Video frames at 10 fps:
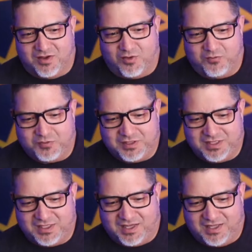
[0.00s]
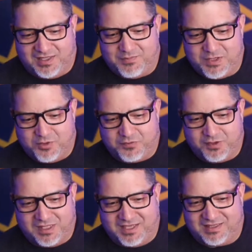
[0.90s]
Hopefully, let me know
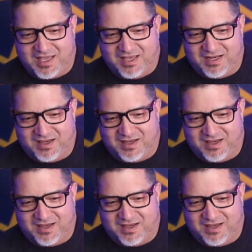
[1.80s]
if you like that.